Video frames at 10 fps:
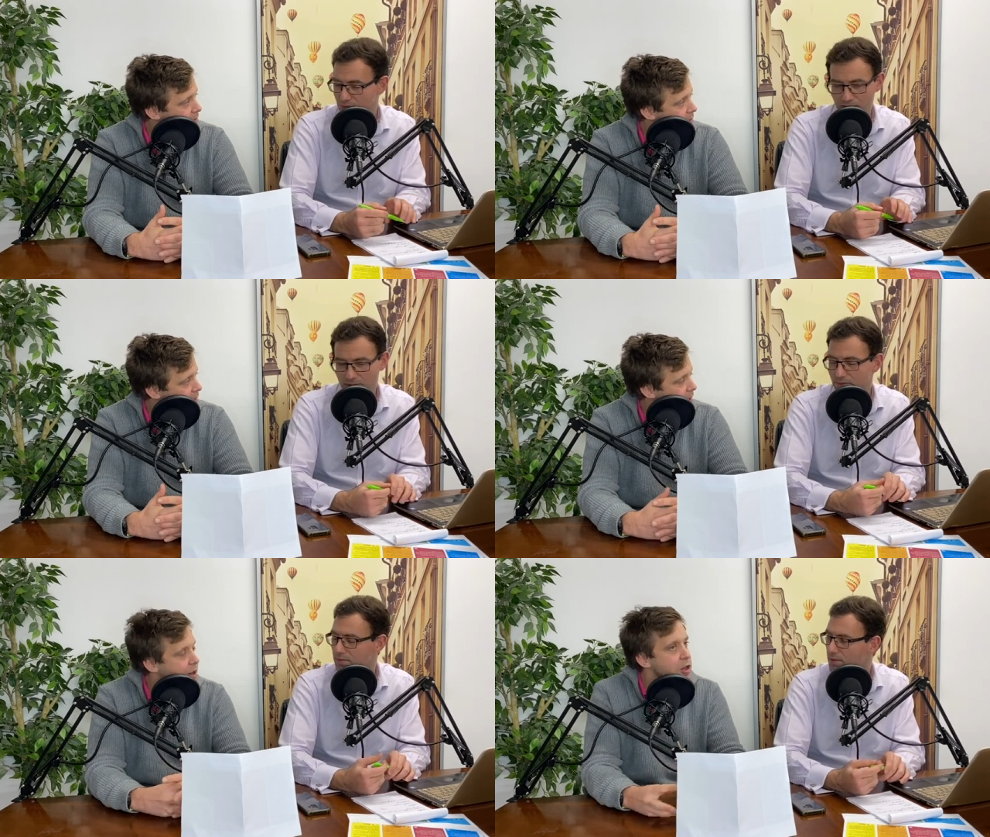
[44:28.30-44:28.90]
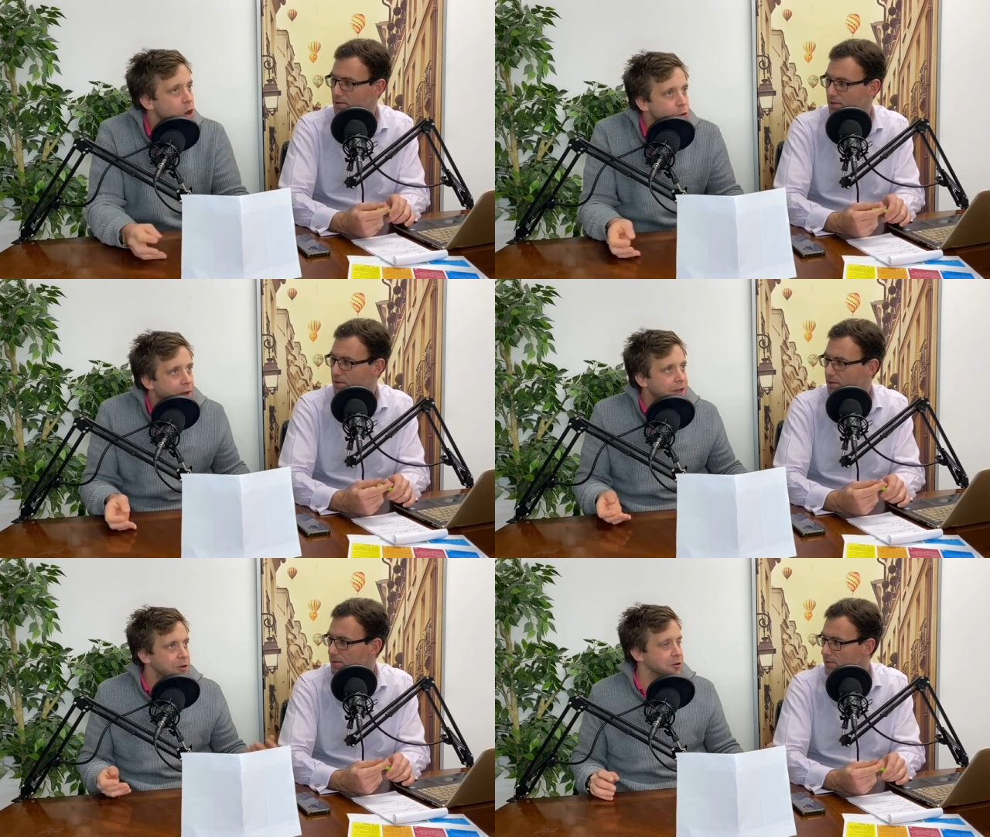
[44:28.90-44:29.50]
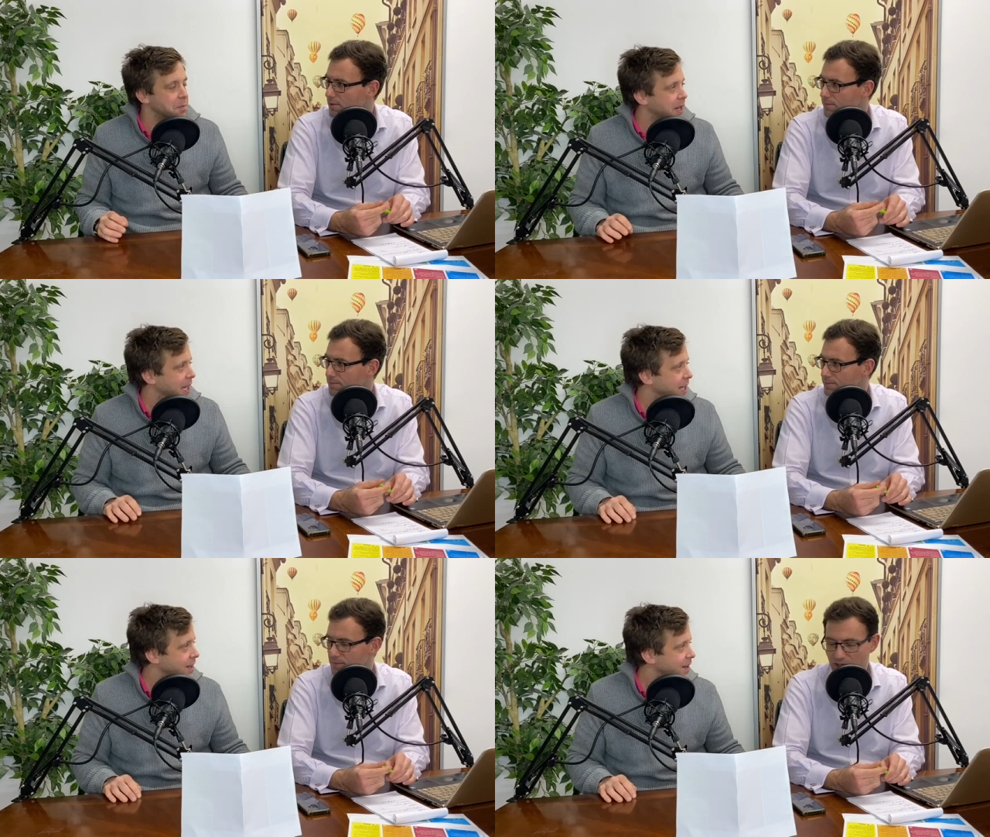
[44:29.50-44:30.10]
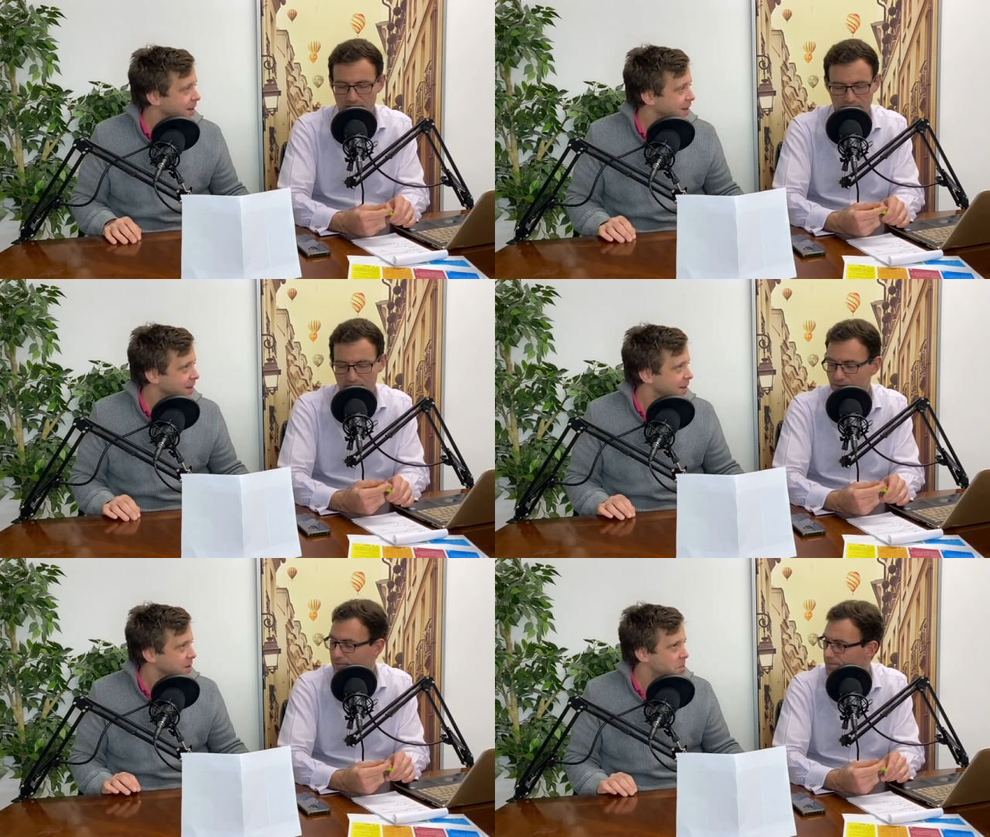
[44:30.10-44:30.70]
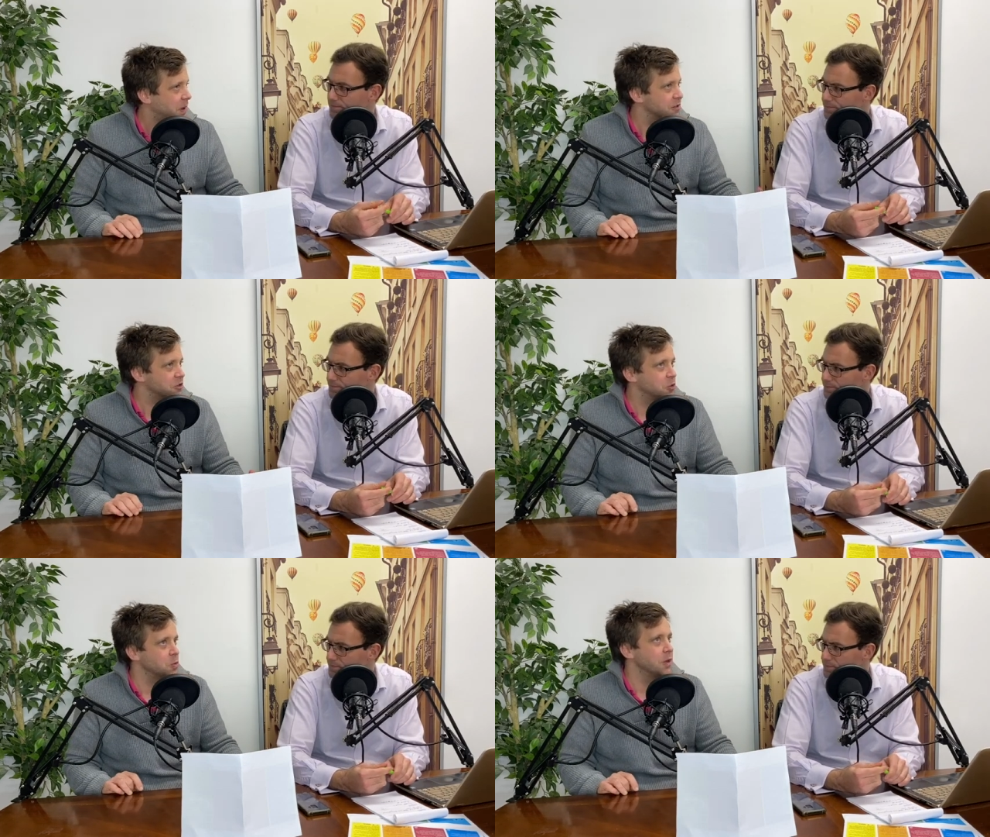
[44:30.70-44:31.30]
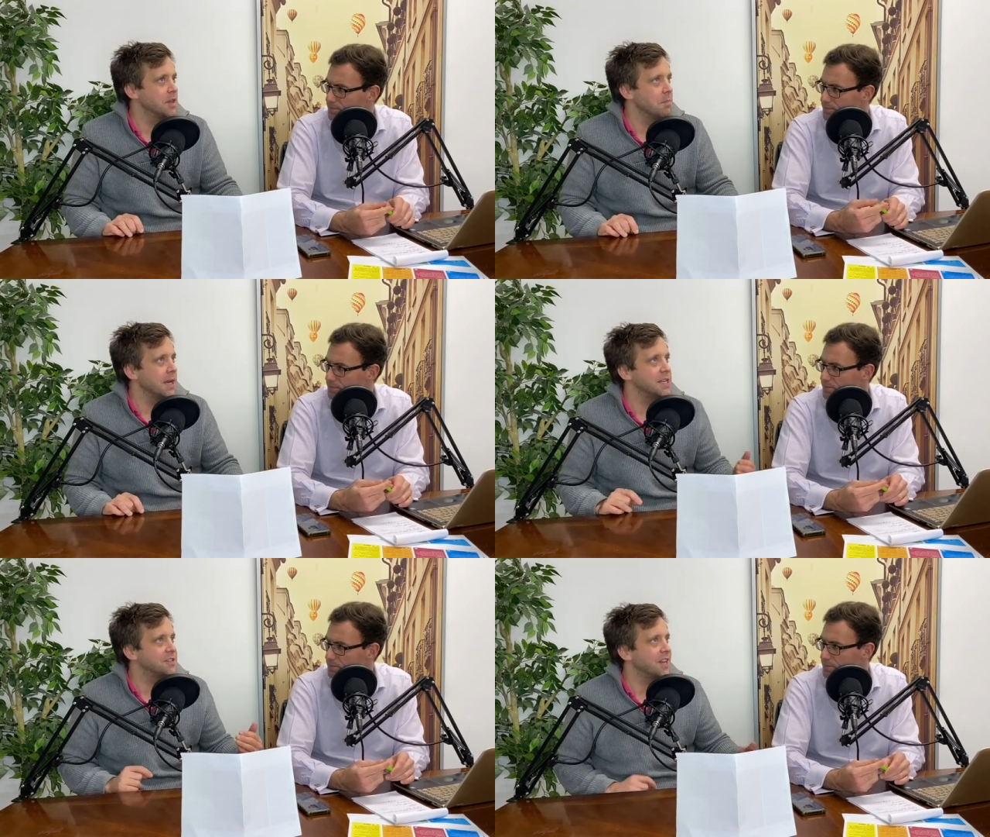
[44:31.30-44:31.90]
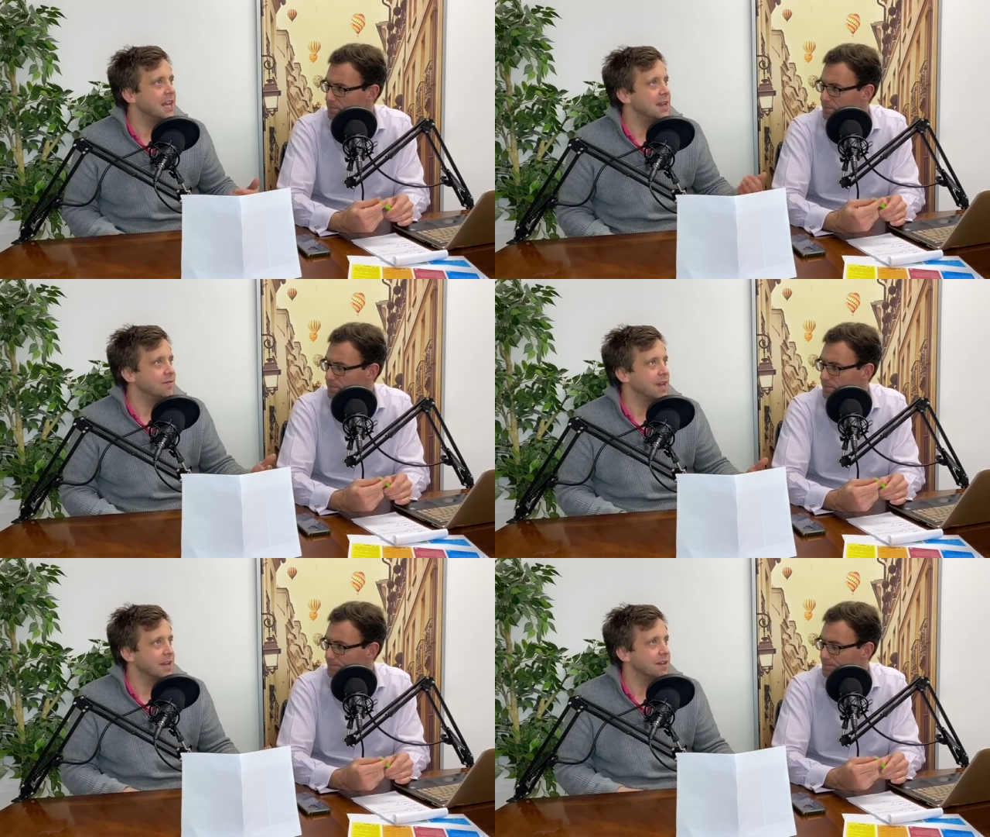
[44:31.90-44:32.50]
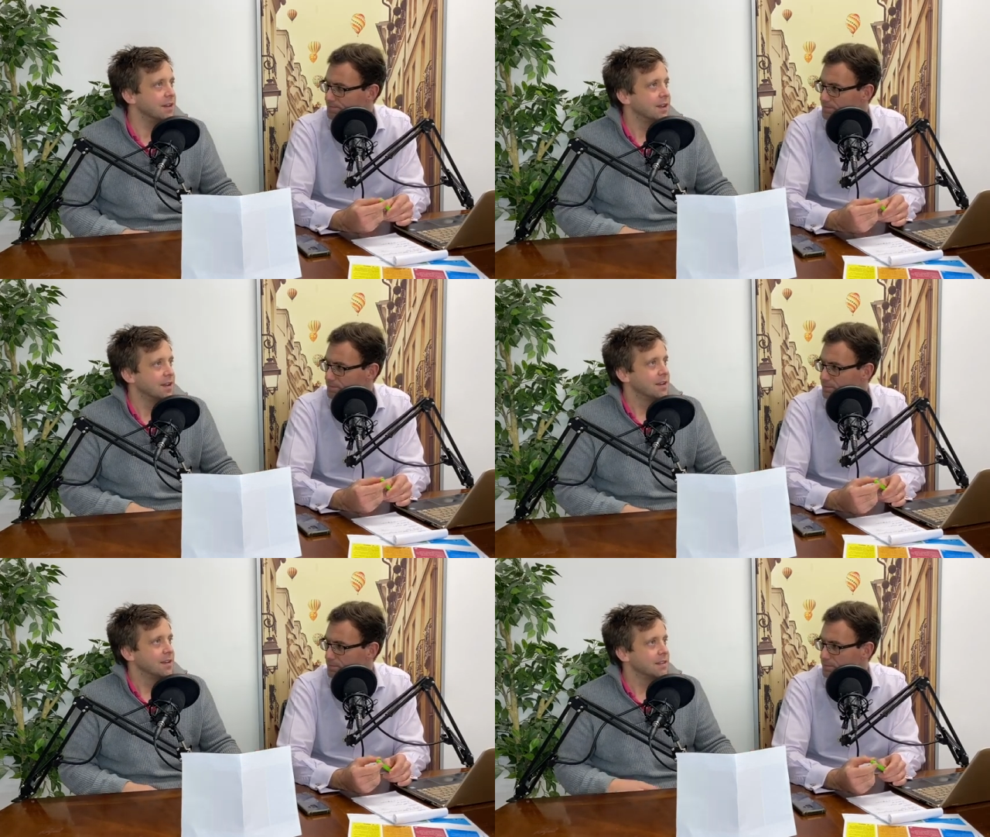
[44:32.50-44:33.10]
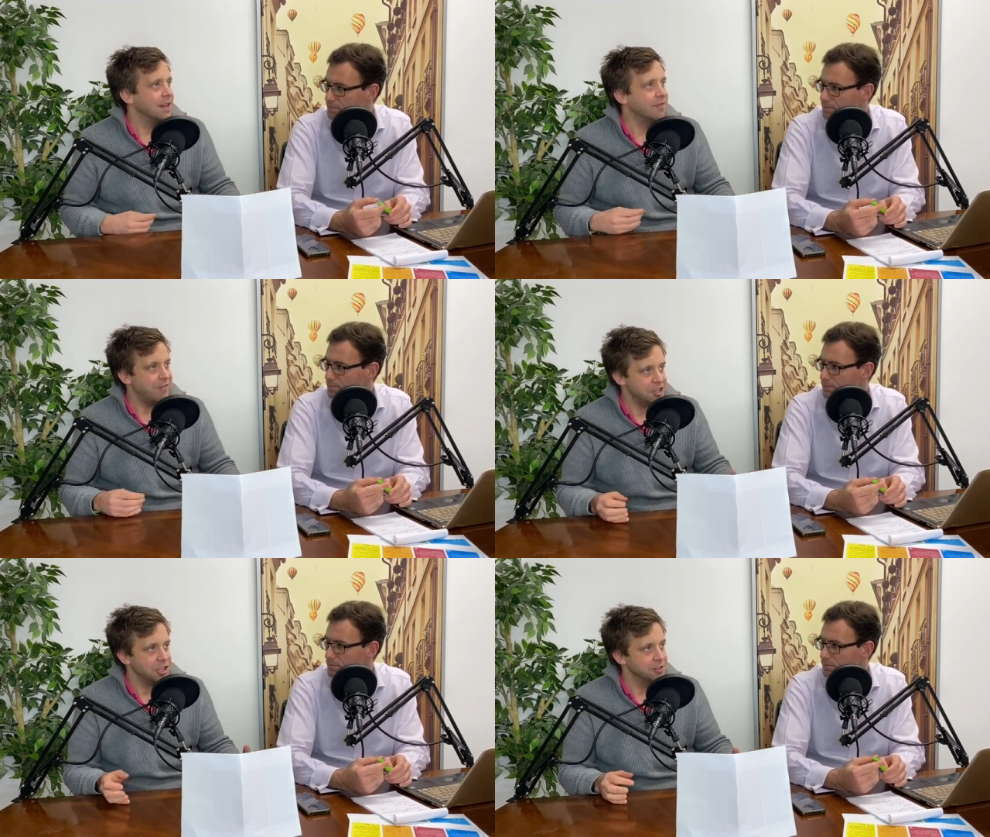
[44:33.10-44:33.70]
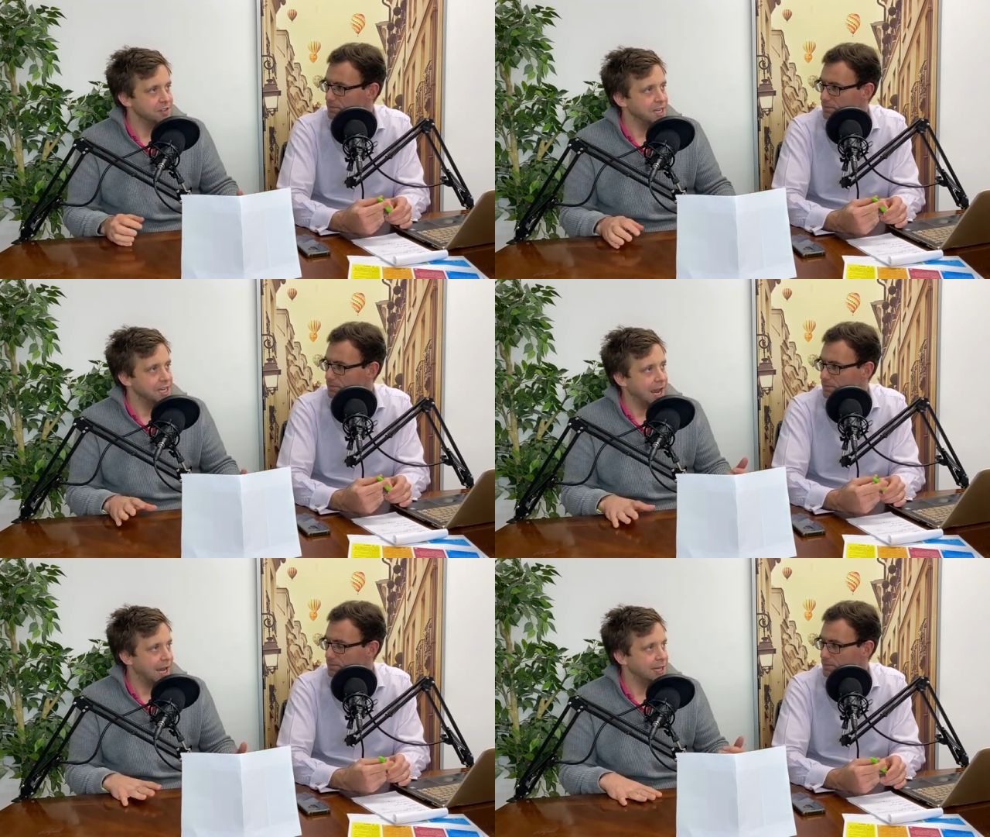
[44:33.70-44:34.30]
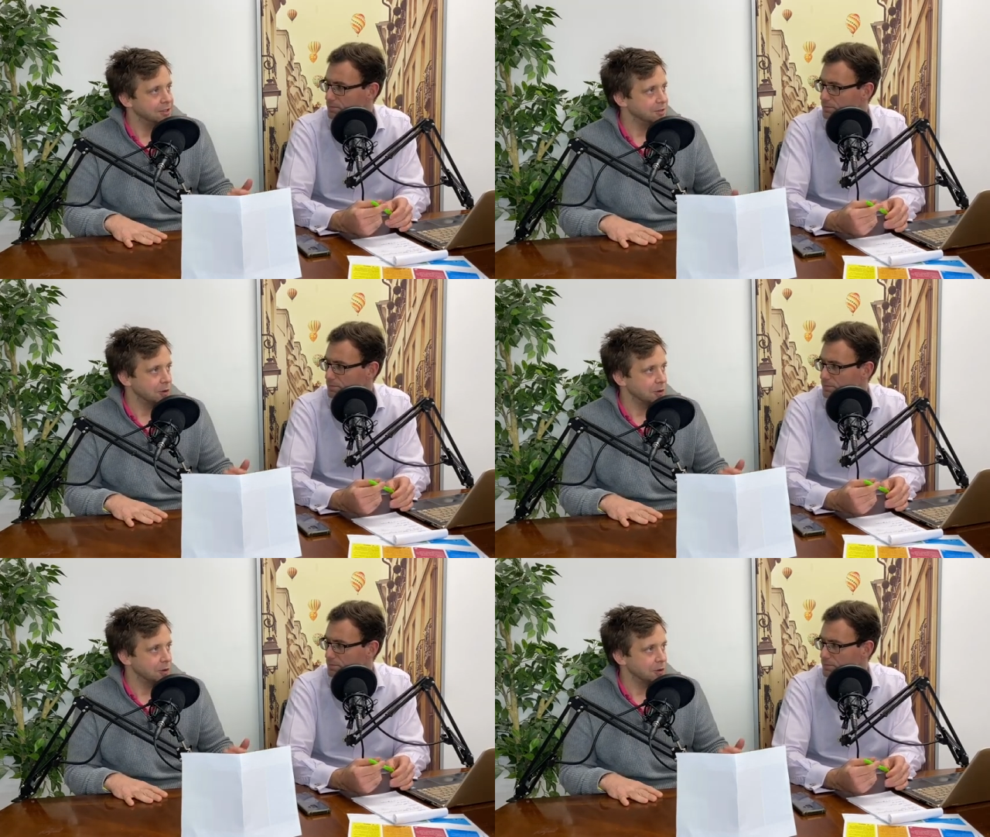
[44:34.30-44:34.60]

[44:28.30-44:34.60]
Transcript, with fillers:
Speaker 1: Yeah, and I know that costs money. Yes, but surely the money saved in the efficiency gains